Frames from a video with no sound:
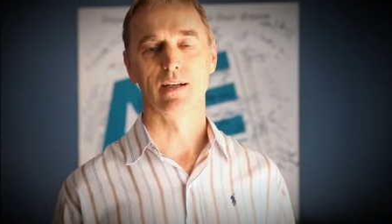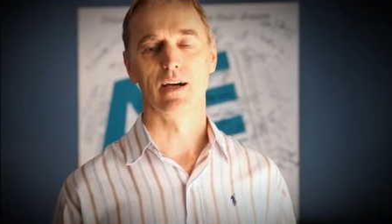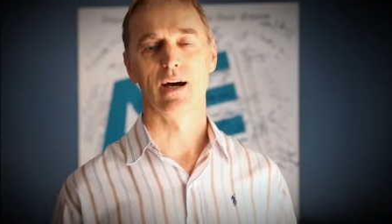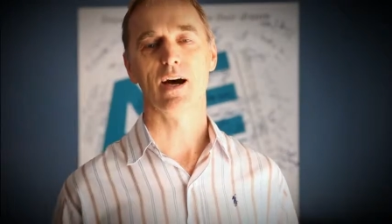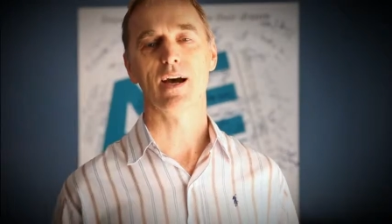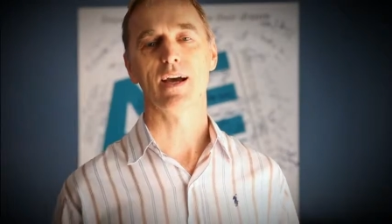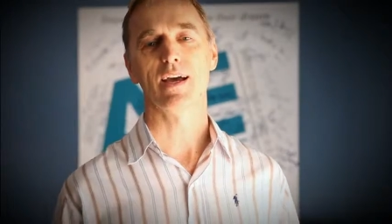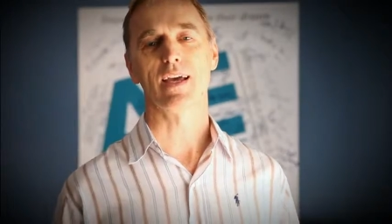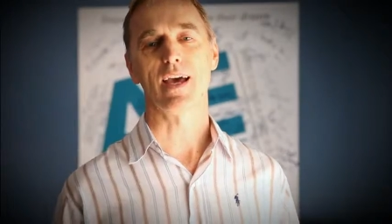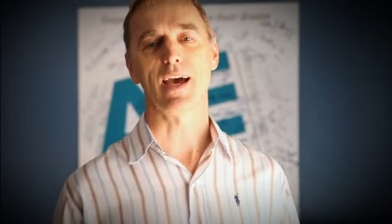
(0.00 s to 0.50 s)

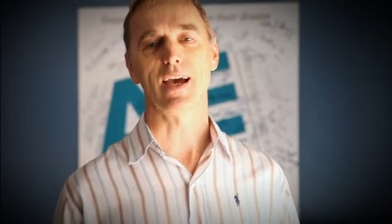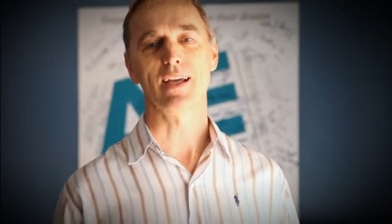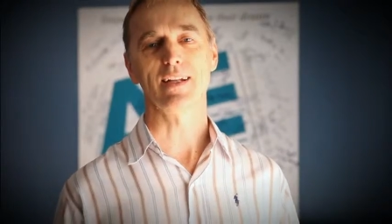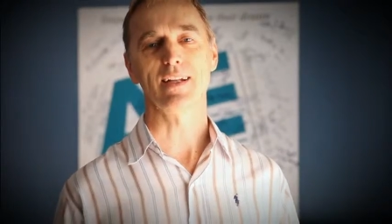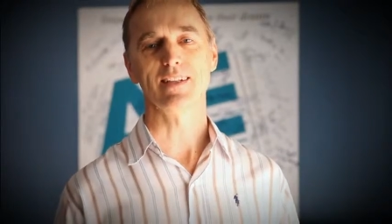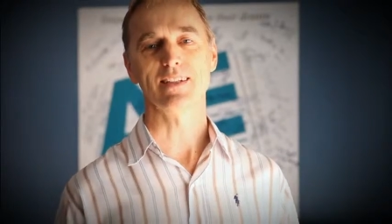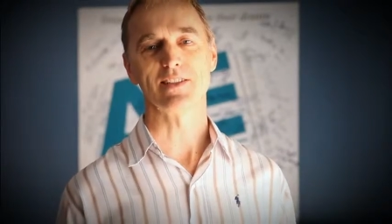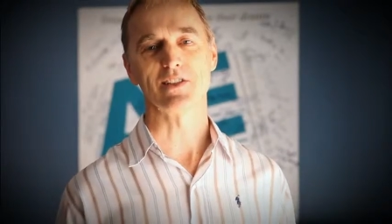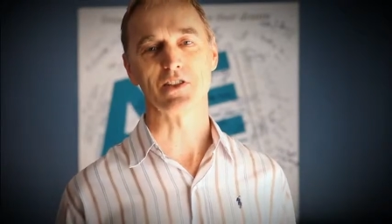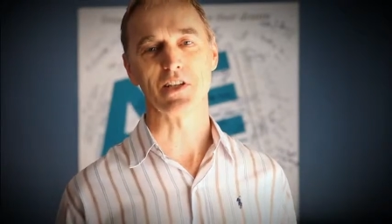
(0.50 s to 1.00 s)
Hi
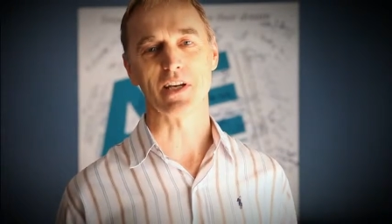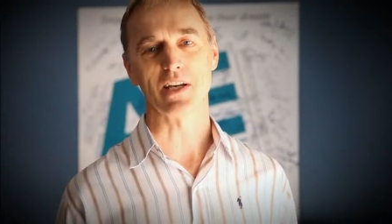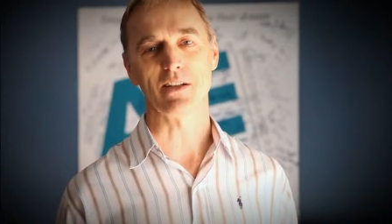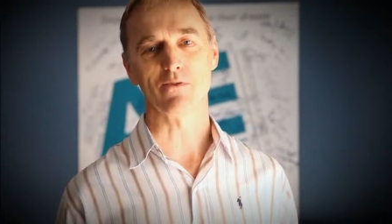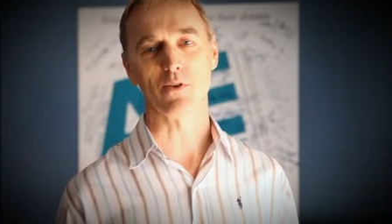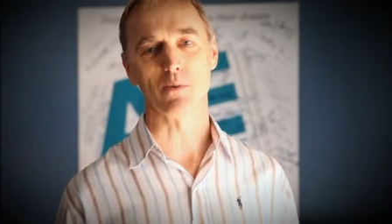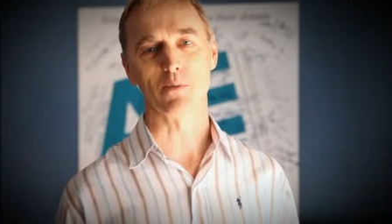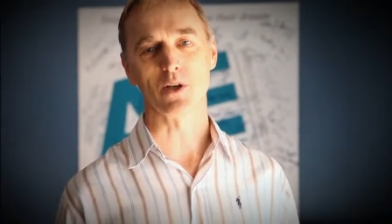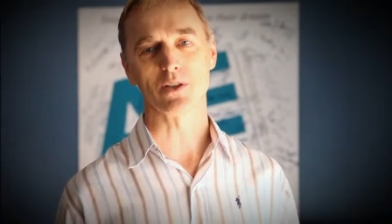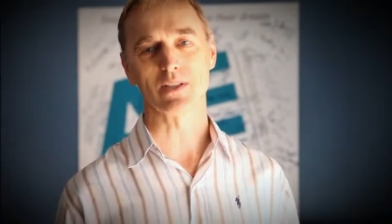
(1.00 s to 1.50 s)
again, it's Dean
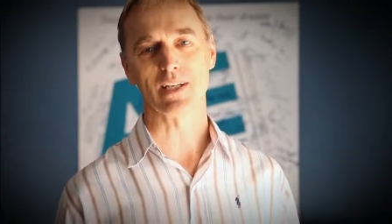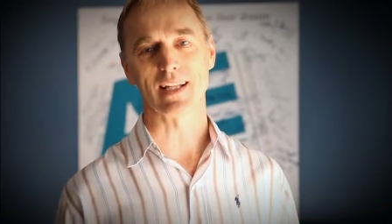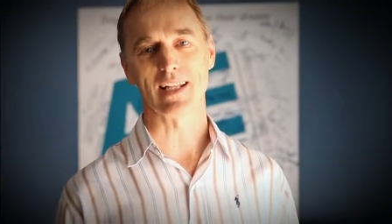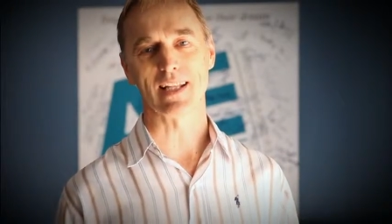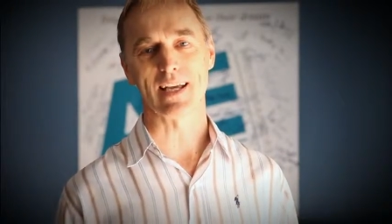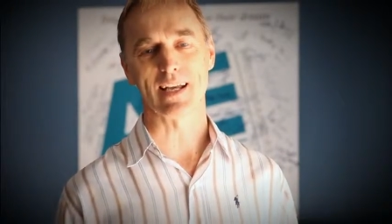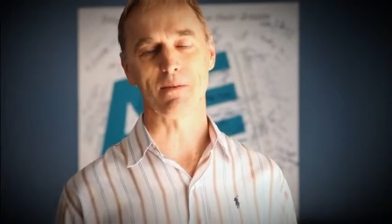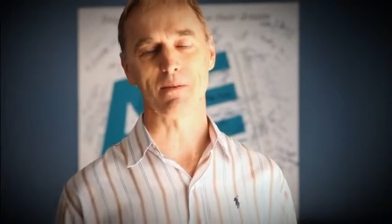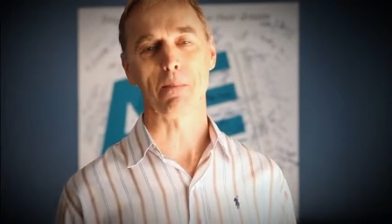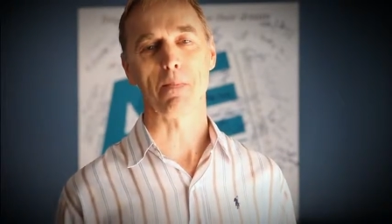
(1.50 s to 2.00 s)
from Aussie
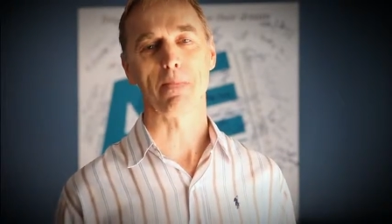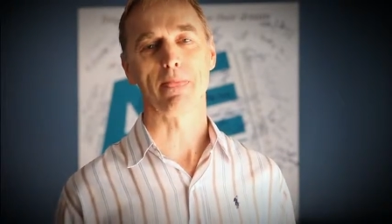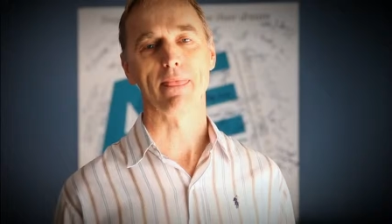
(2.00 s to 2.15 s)
Elite.